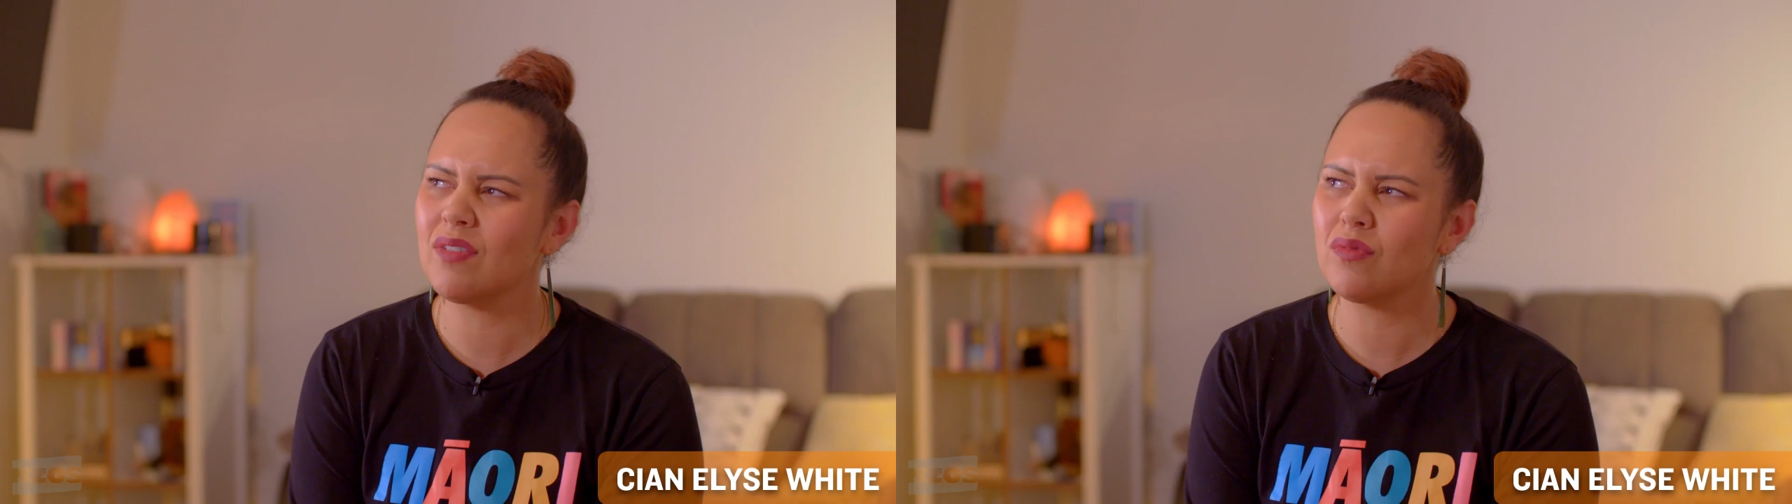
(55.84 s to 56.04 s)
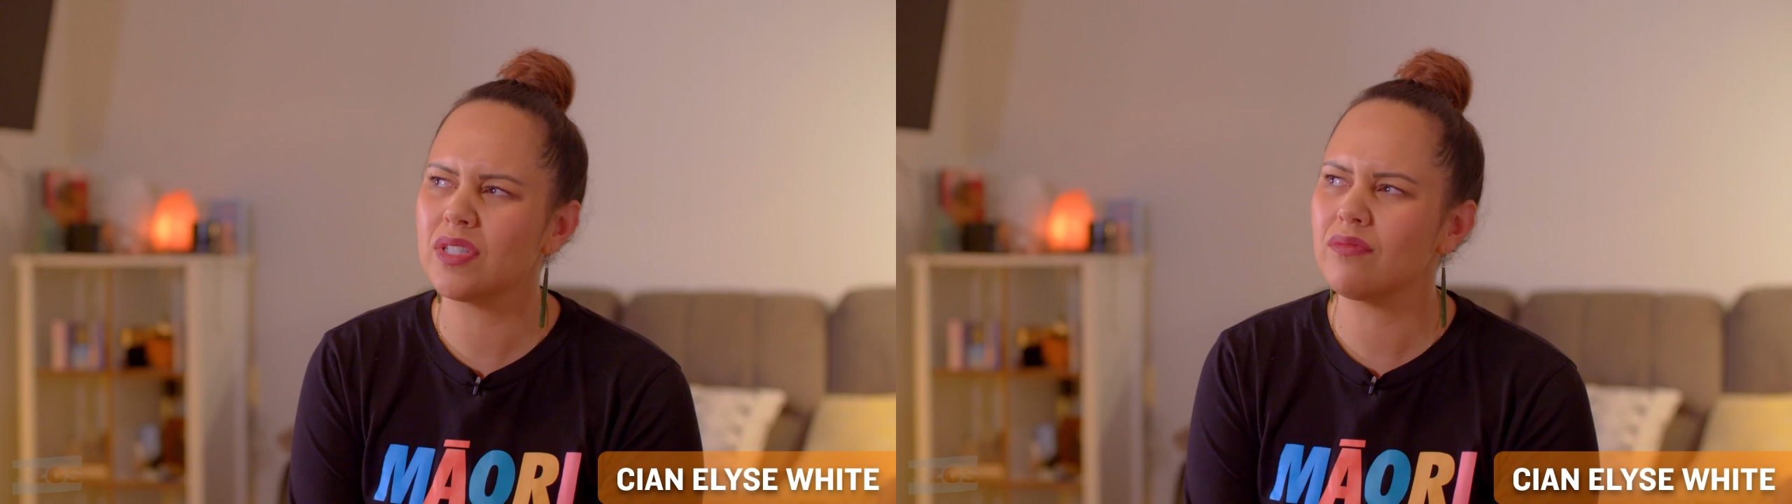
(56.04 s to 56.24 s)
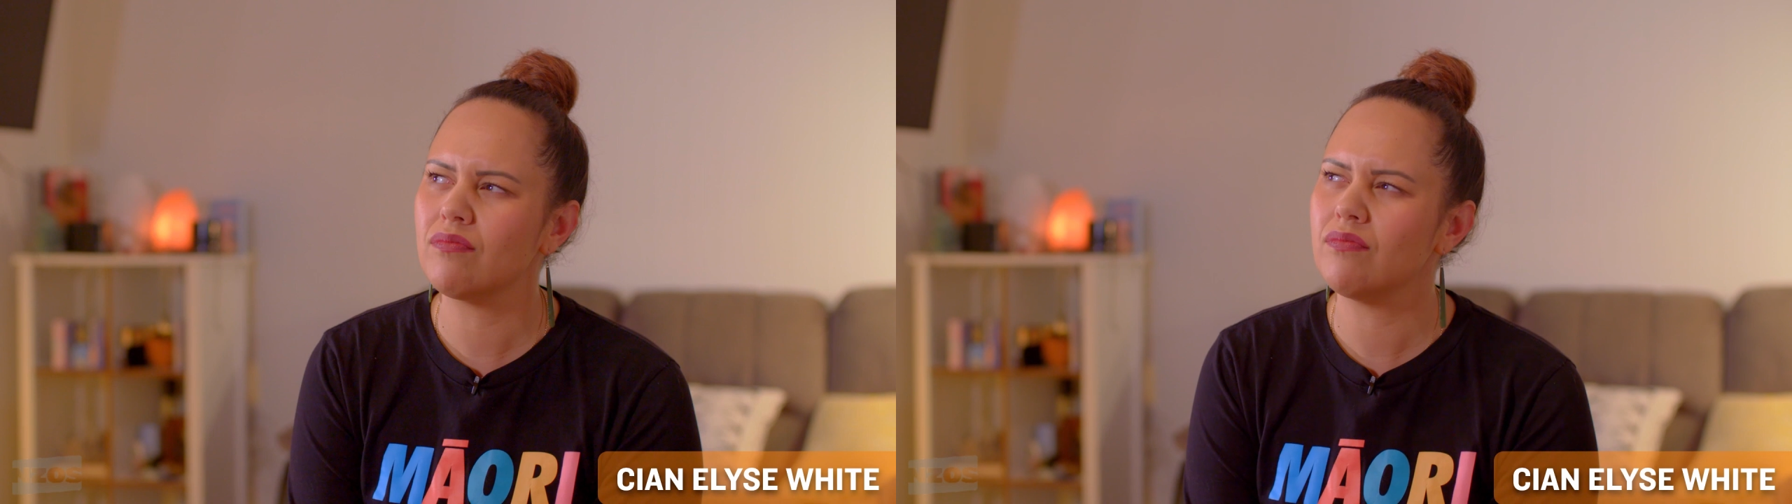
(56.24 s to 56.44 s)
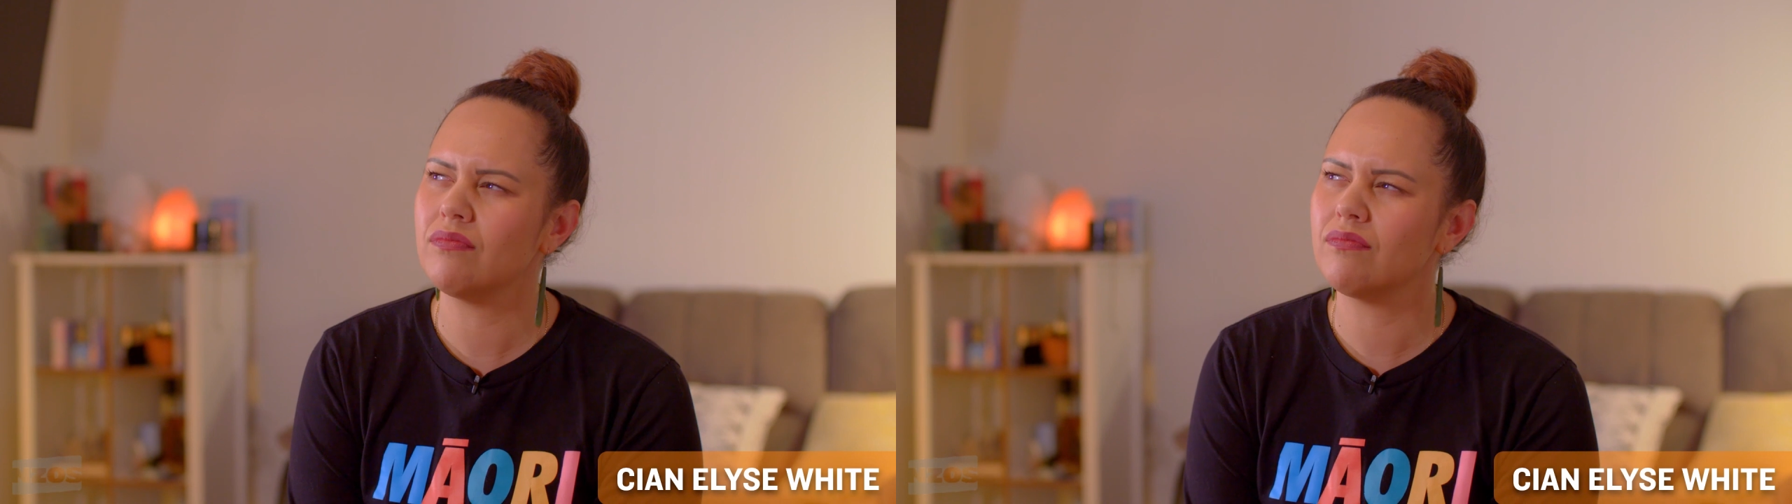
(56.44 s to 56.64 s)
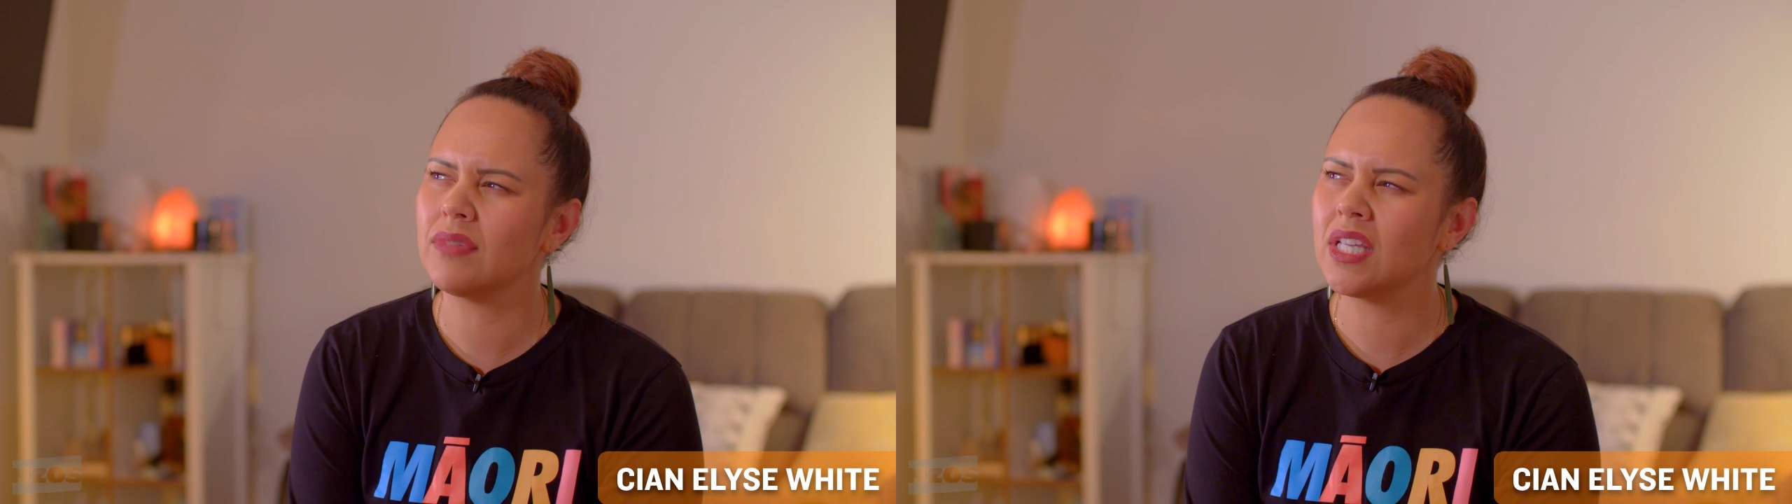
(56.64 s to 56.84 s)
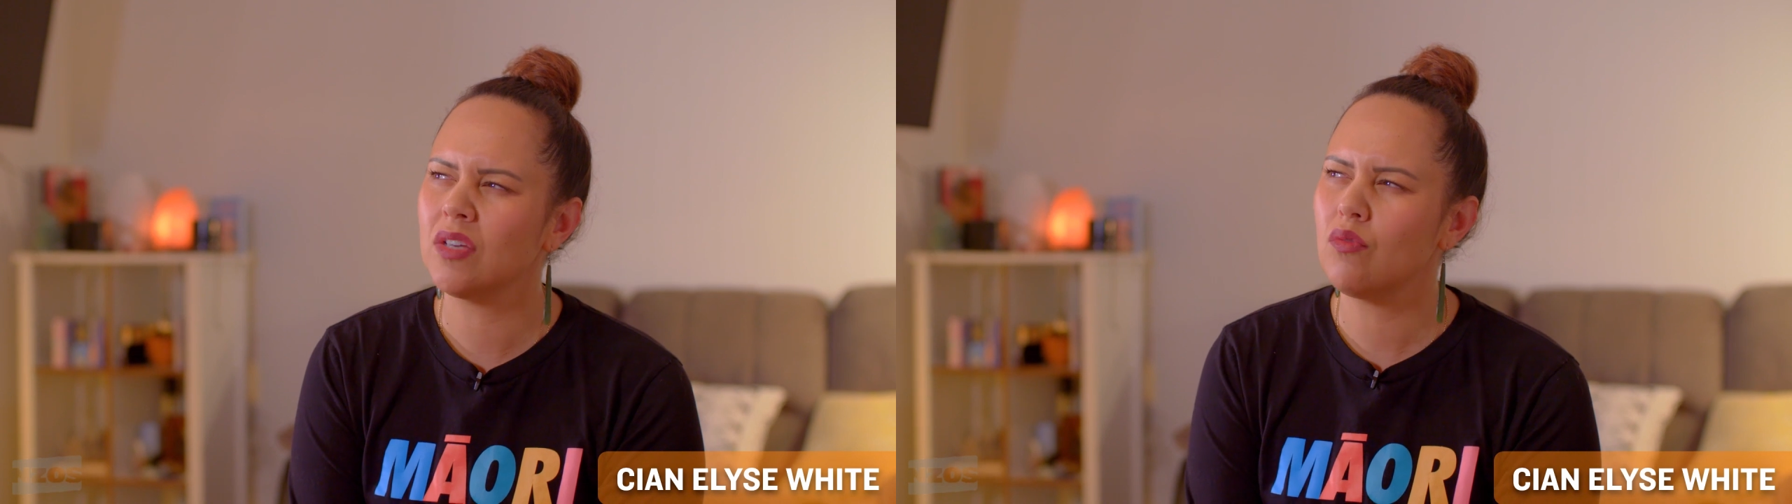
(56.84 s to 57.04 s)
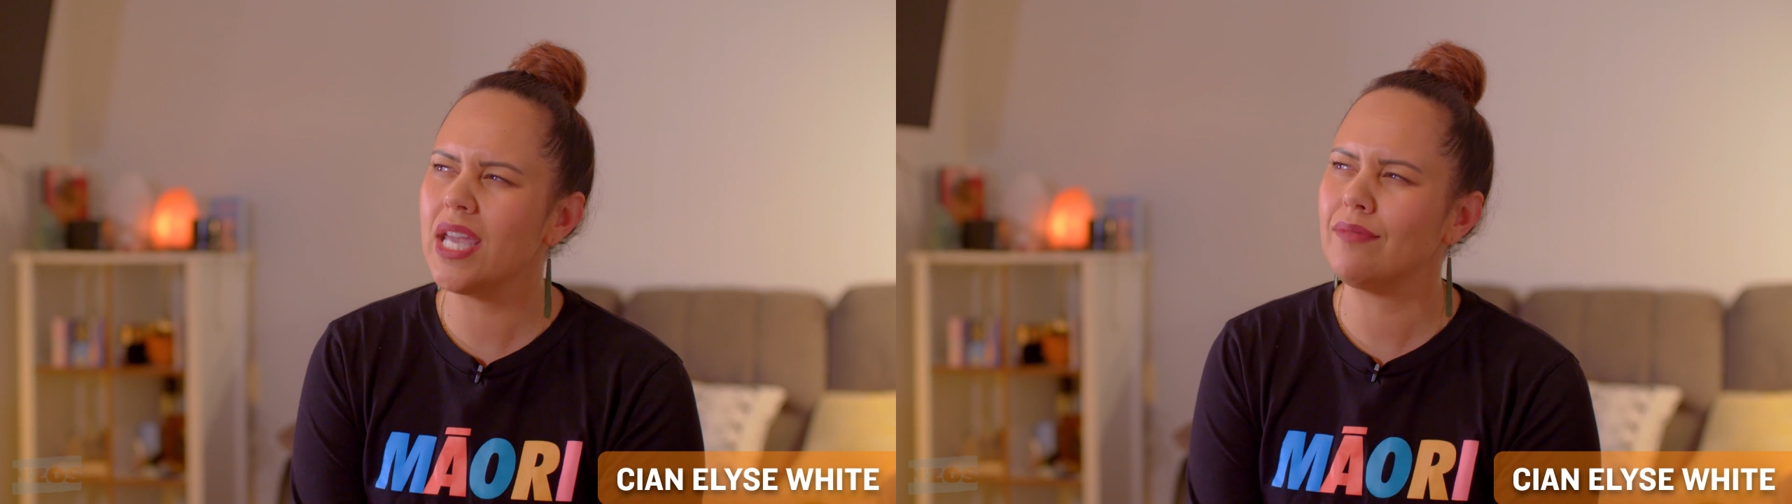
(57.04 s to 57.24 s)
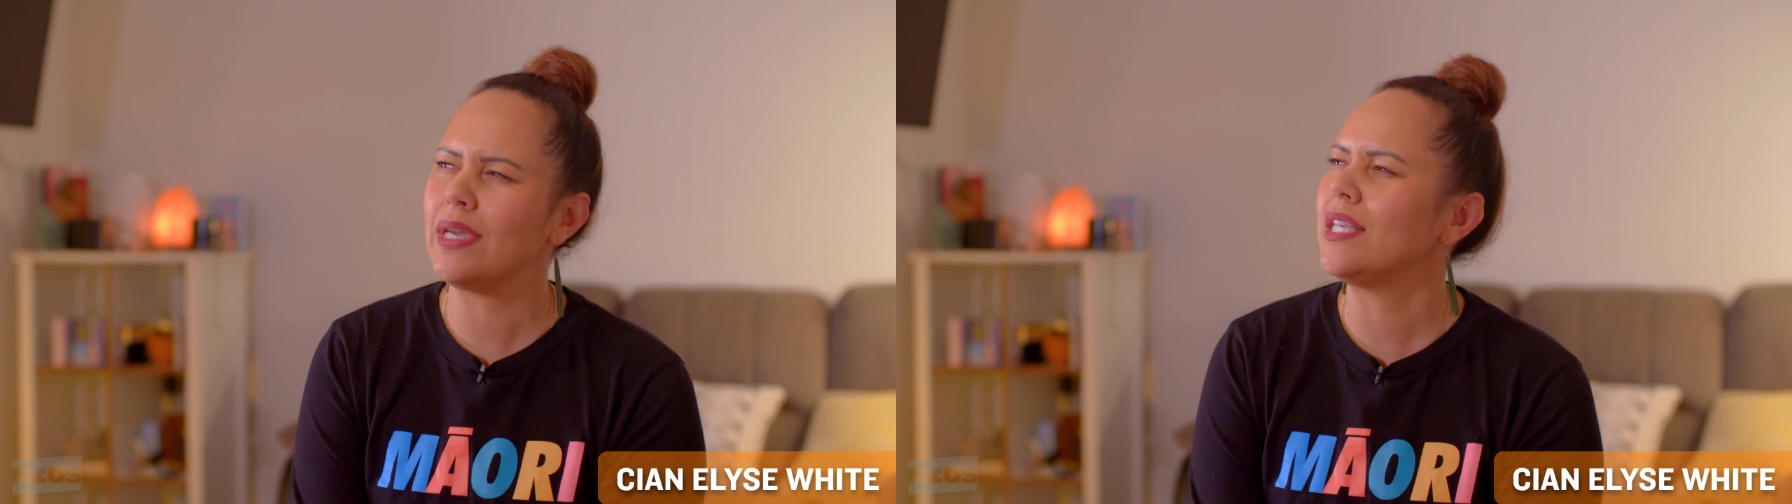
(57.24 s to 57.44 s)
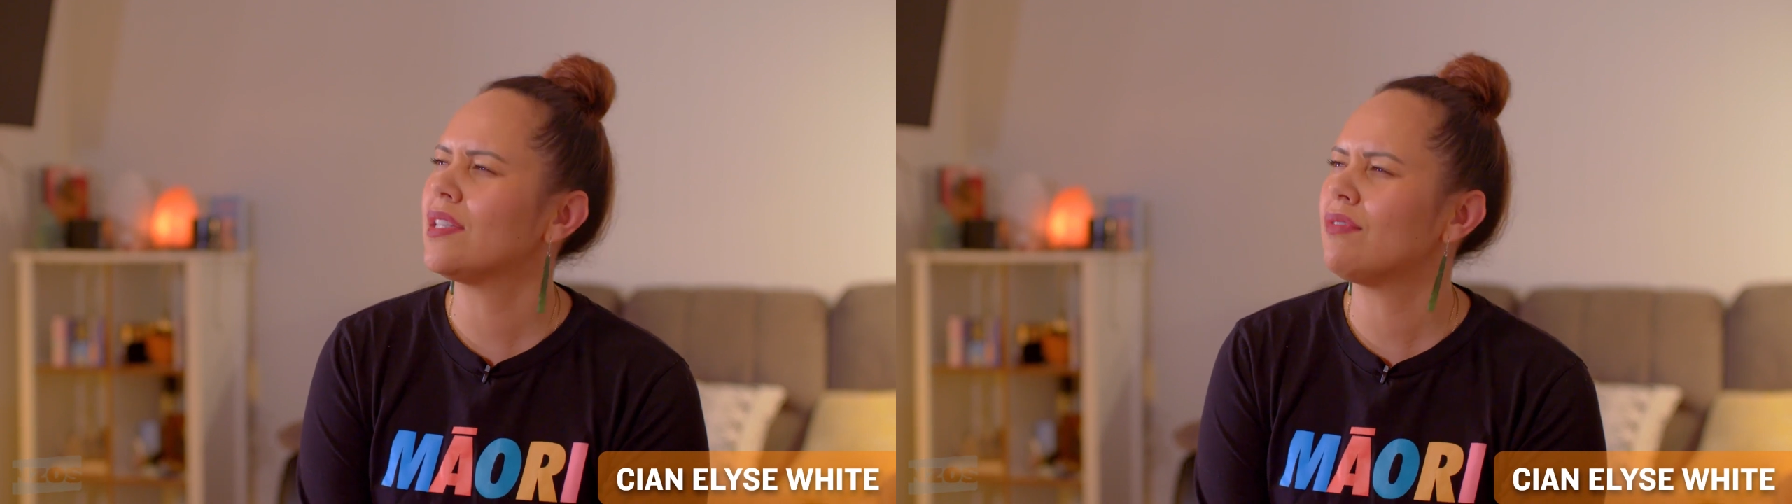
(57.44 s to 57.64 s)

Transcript: It was a weird piece